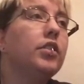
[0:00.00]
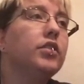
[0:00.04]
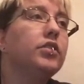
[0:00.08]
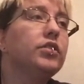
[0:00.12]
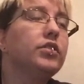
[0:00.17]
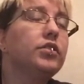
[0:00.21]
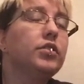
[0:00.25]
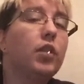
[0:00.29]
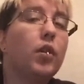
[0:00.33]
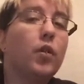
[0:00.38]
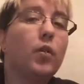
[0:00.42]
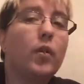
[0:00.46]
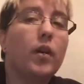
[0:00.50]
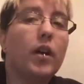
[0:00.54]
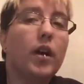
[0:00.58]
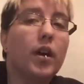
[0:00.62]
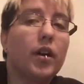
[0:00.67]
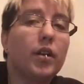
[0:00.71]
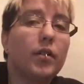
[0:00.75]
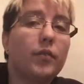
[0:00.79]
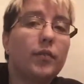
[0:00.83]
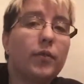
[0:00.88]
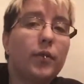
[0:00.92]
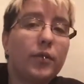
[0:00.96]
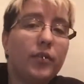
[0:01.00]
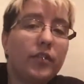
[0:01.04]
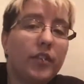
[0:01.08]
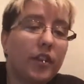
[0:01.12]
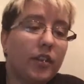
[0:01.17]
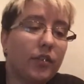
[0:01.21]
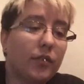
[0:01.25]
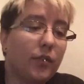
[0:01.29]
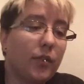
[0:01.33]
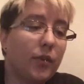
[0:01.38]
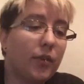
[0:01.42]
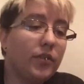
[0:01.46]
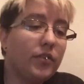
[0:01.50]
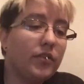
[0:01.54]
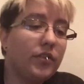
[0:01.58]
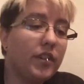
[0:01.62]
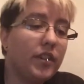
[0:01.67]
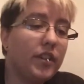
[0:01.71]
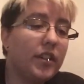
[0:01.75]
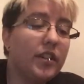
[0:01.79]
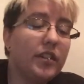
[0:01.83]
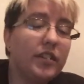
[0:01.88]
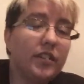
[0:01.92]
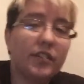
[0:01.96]
So first things first
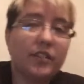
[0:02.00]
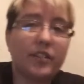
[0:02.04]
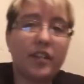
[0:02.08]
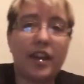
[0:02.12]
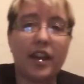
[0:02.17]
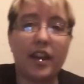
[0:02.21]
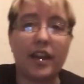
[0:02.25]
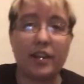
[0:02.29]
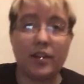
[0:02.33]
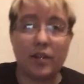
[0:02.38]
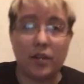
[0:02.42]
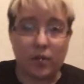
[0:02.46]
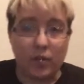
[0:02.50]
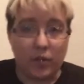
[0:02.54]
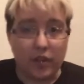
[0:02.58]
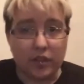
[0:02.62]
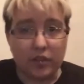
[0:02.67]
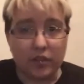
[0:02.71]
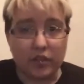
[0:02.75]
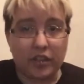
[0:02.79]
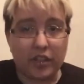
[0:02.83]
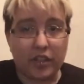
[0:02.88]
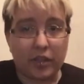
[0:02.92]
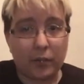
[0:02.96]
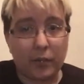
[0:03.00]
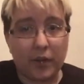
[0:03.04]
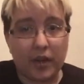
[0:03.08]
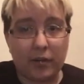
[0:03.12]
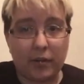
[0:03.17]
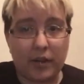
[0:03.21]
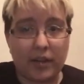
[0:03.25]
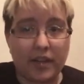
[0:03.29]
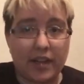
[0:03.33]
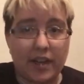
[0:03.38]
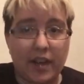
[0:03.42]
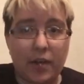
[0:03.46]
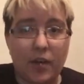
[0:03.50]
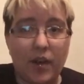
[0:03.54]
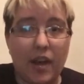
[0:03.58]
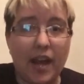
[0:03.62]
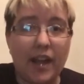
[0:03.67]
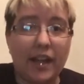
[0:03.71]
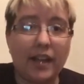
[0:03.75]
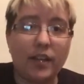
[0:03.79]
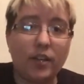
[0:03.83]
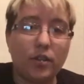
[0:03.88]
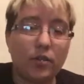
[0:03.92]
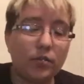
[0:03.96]
is, I know I look like a wreck right now.
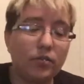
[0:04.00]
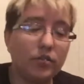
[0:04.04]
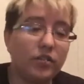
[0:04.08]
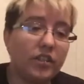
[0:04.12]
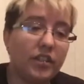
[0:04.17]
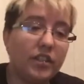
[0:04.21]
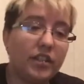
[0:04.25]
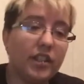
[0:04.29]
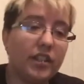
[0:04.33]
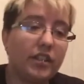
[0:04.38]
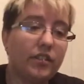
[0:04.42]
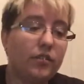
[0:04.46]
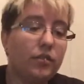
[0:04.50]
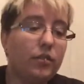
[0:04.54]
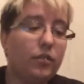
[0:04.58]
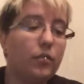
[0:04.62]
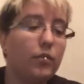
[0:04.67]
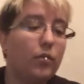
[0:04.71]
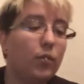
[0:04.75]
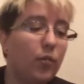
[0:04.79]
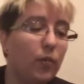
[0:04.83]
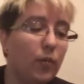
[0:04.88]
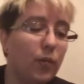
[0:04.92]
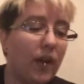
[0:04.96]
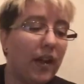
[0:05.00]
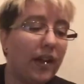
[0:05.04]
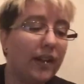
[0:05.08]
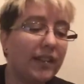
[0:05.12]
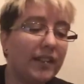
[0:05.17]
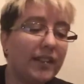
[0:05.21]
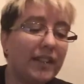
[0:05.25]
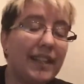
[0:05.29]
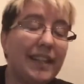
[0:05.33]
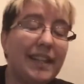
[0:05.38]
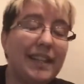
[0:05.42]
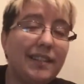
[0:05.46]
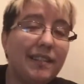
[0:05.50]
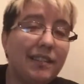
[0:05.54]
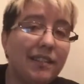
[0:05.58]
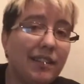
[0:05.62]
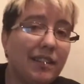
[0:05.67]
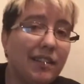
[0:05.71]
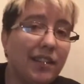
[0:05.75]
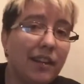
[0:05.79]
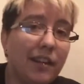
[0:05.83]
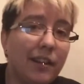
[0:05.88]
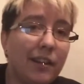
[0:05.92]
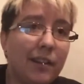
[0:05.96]
I usually like to at
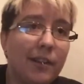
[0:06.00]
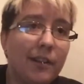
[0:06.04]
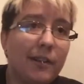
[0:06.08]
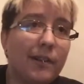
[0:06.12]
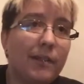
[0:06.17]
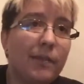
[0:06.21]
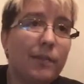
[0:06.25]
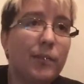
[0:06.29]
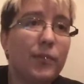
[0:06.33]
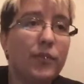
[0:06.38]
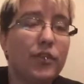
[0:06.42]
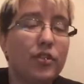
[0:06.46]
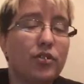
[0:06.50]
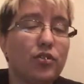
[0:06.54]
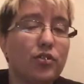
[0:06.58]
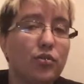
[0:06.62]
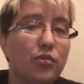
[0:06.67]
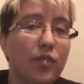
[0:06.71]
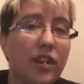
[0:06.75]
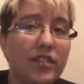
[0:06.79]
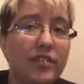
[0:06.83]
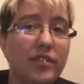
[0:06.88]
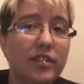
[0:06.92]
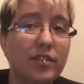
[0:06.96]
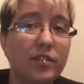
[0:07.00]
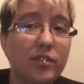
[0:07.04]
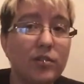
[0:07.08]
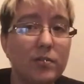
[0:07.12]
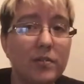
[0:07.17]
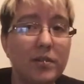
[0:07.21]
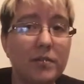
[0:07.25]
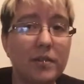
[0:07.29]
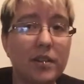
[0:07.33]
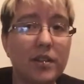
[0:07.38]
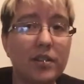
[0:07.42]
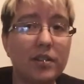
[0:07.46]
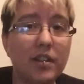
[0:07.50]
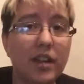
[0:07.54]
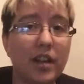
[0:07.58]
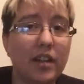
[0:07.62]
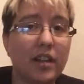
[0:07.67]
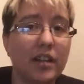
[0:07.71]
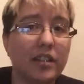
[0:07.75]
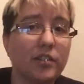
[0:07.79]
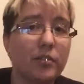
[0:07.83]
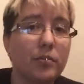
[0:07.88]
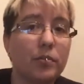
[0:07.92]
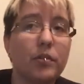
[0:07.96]
least dress a little bit better. I
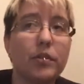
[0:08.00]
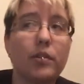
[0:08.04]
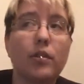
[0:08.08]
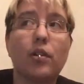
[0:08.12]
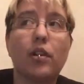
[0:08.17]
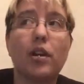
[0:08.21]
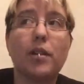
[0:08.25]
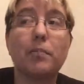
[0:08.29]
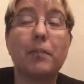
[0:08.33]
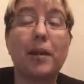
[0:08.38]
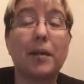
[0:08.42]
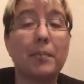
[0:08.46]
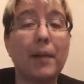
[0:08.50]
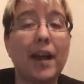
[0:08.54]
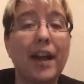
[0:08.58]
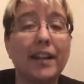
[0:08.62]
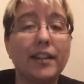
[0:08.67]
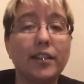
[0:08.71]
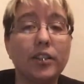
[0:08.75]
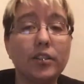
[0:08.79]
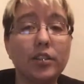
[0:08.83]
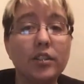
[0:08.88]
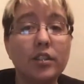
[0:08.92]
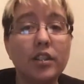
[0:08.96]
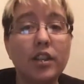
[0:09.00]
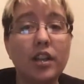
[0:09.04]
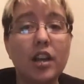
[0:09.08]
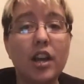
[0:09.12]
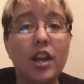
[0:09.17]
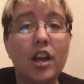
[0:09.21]
like to put on my binder.